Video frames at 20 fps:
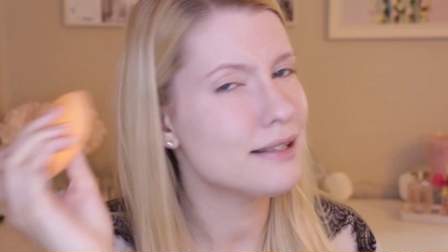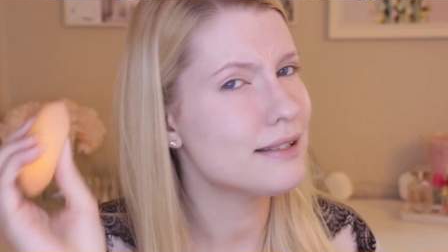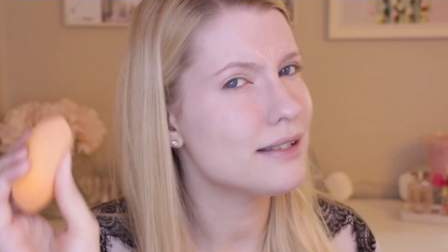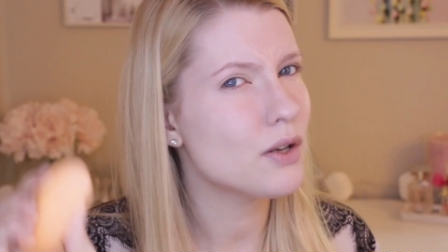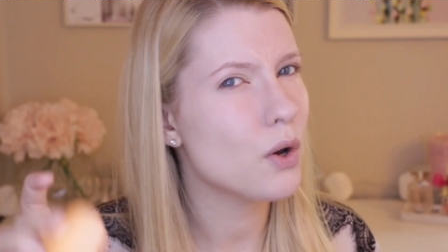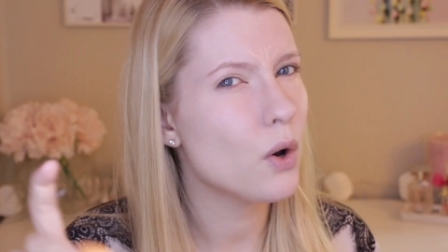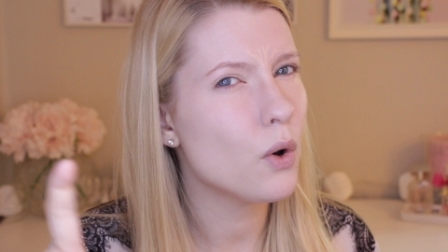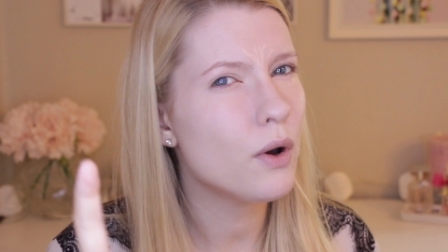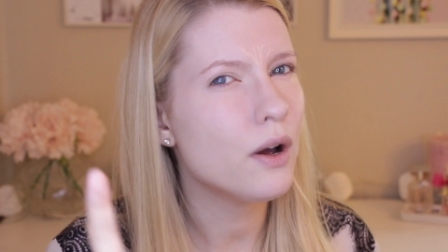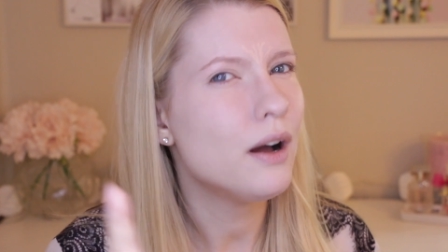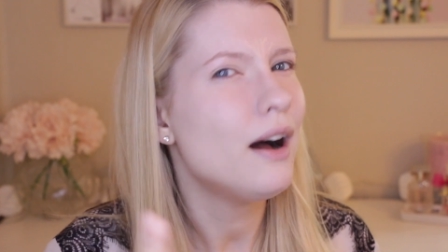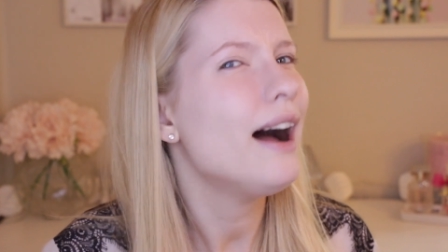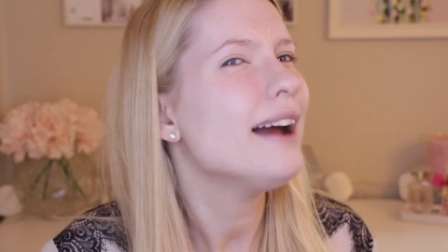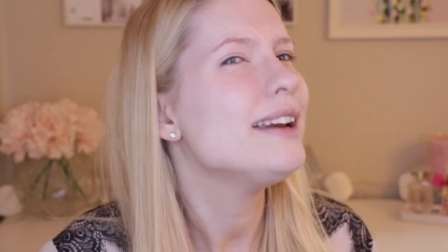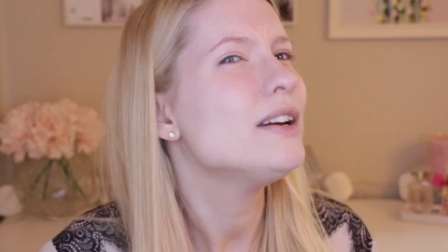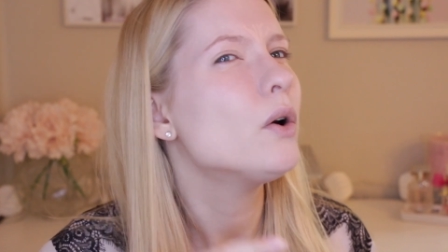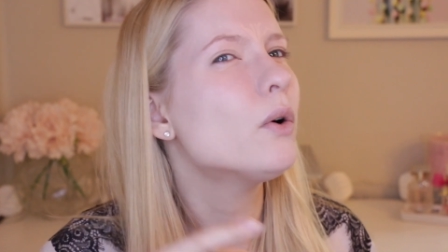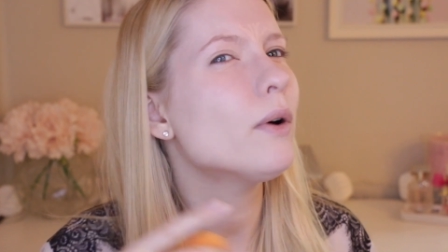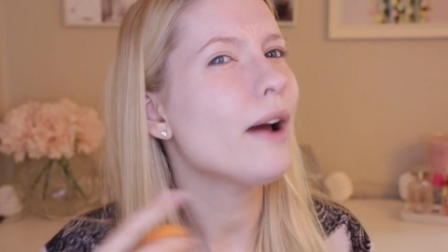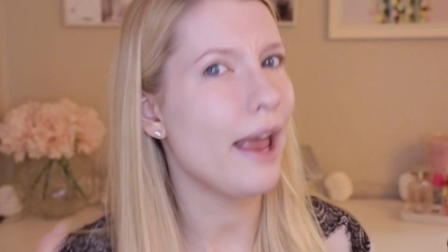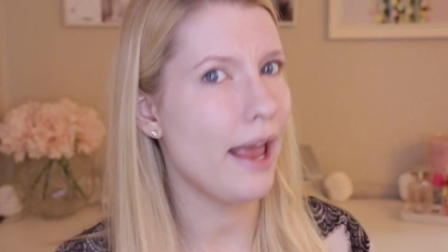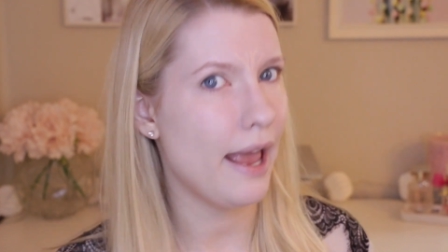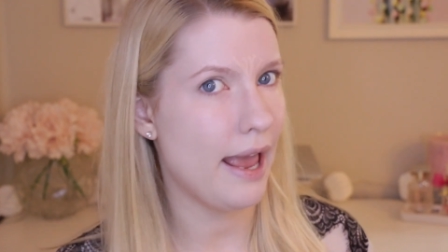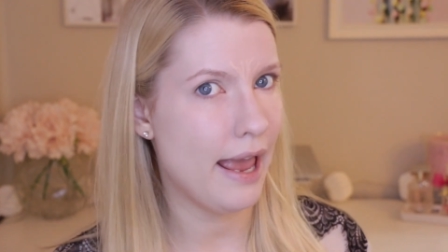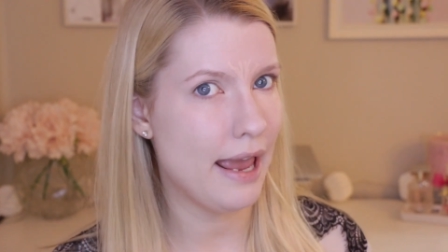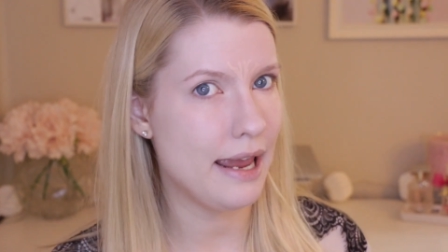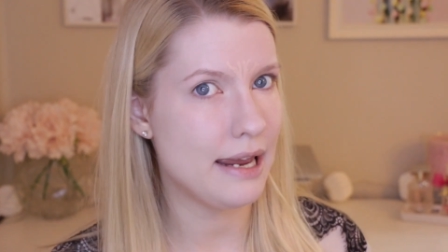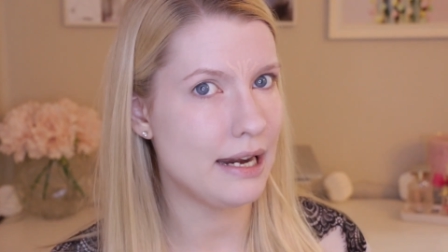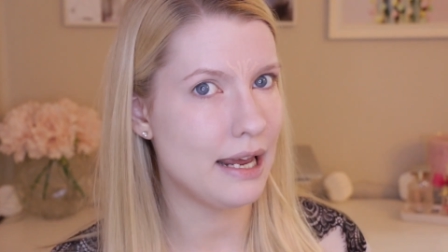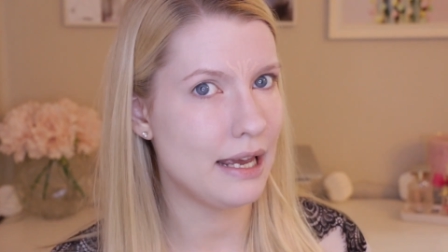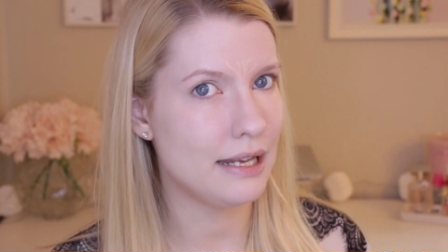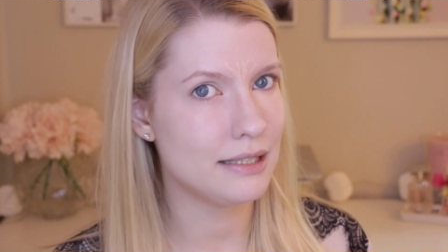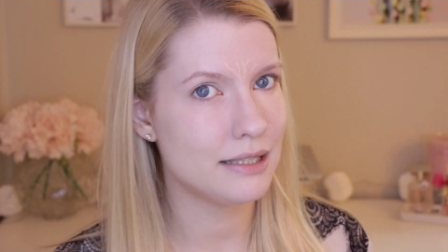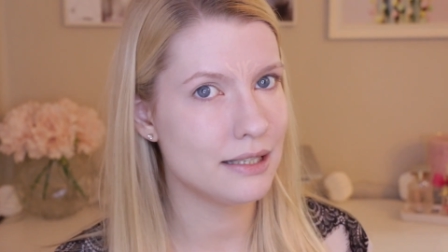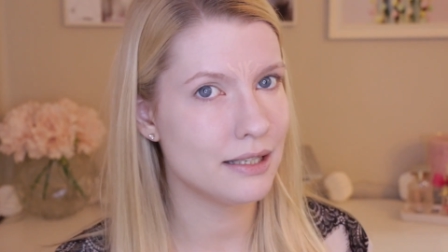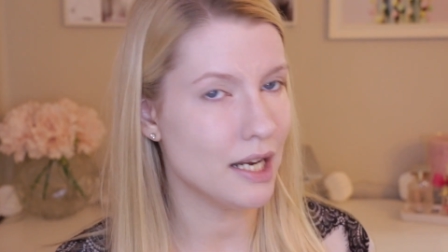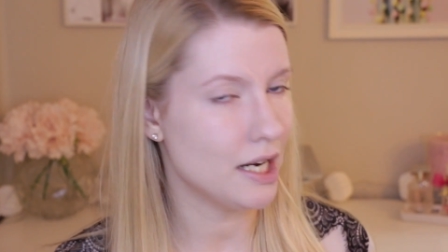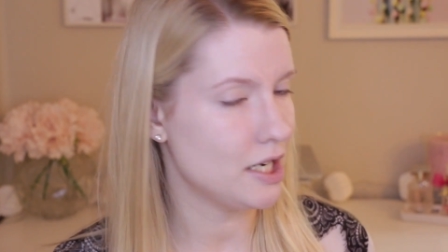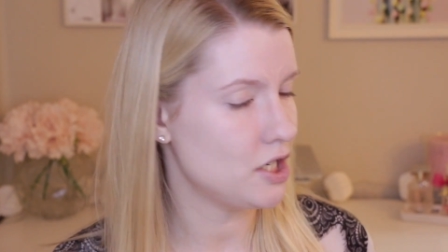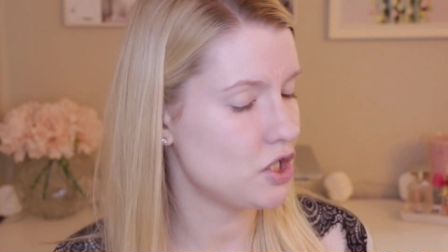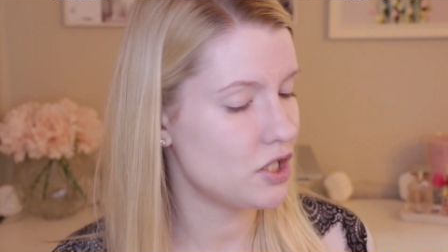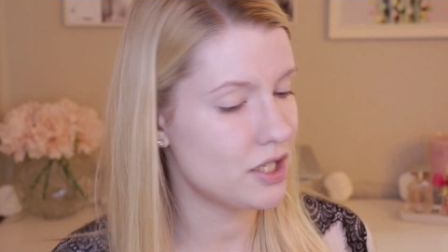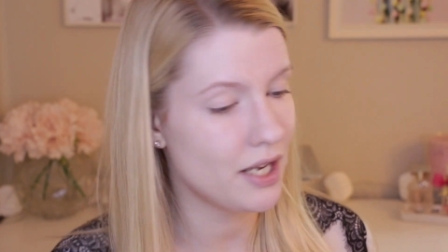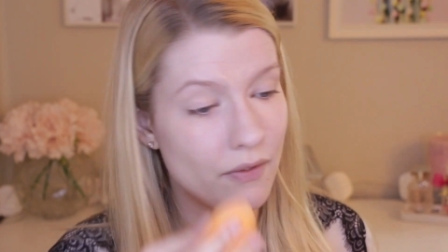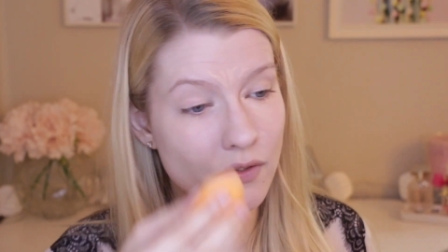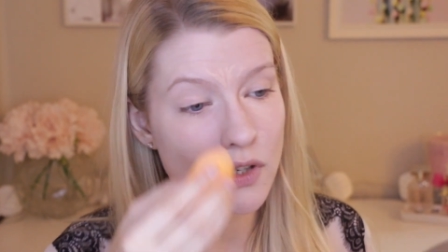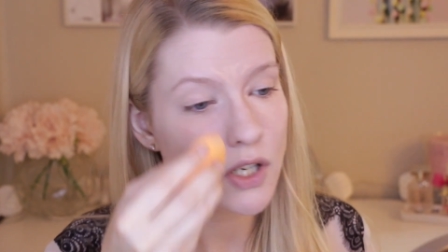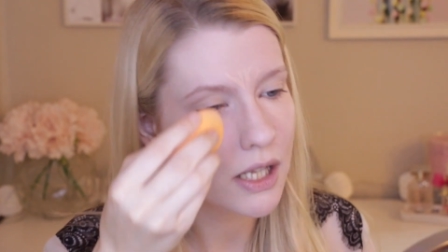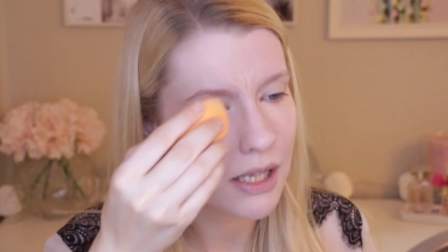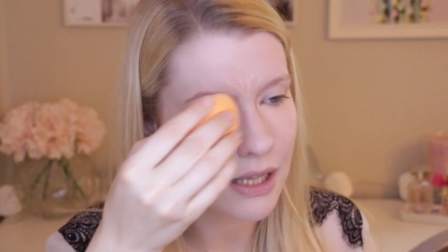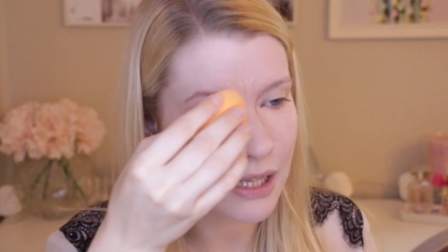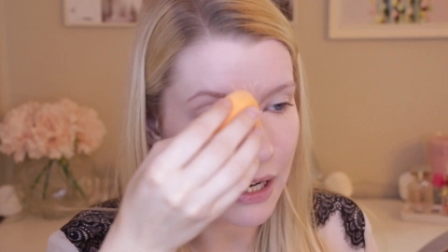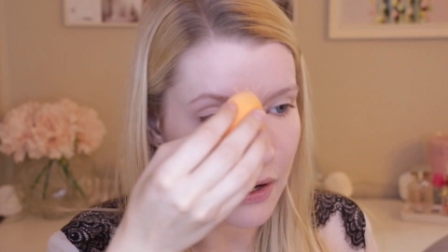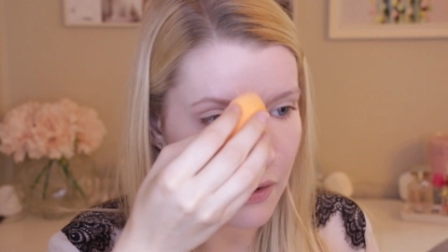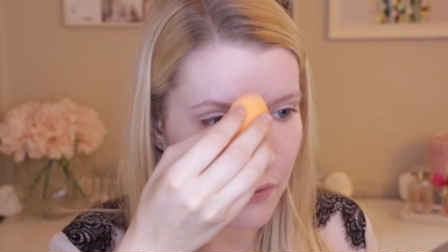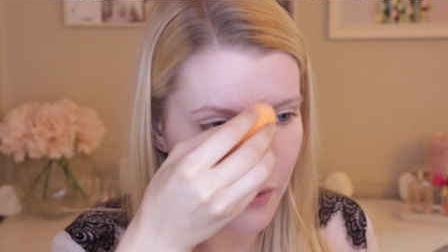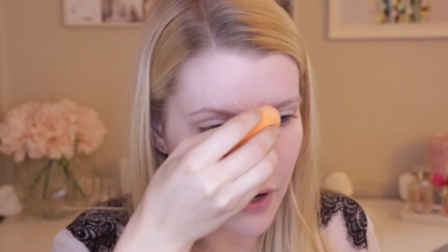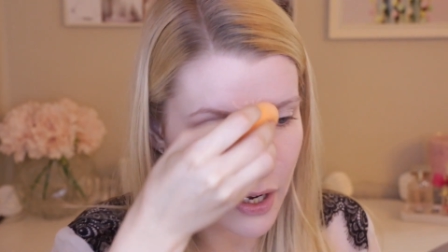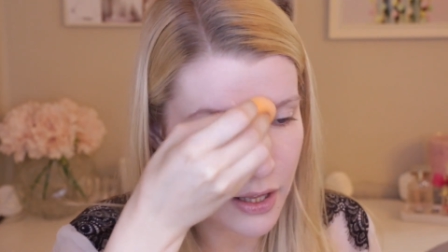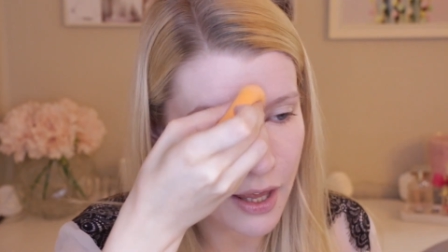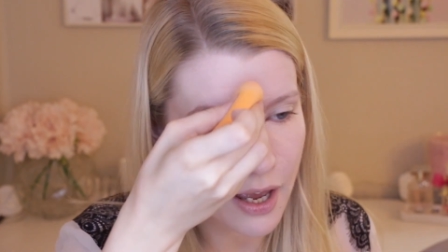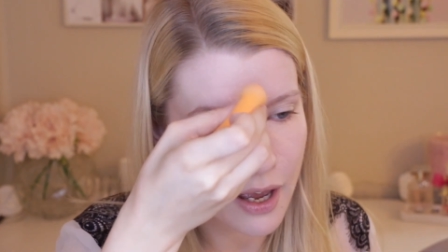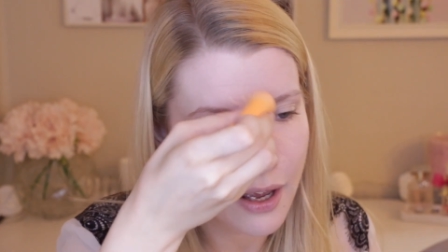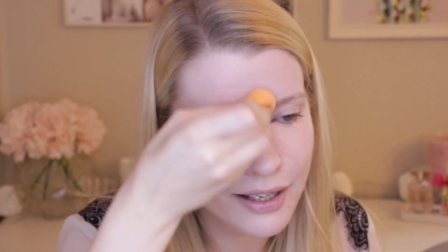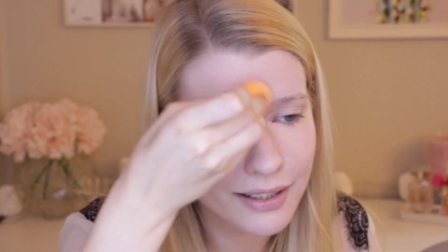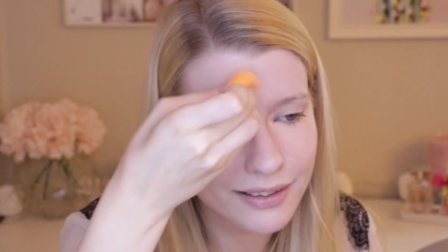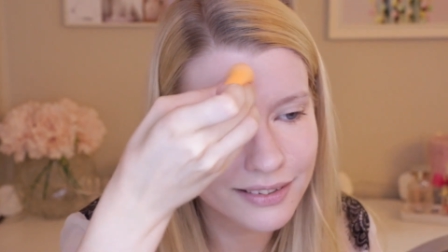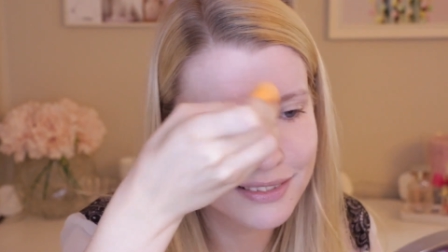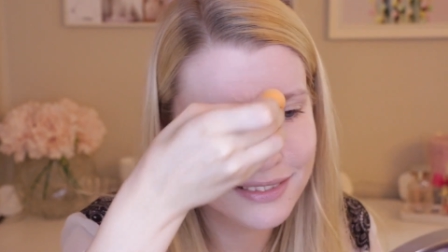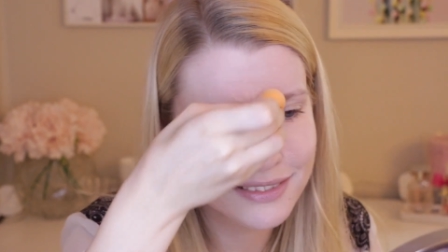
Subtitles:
So I don't hate it. I just have to clarify that.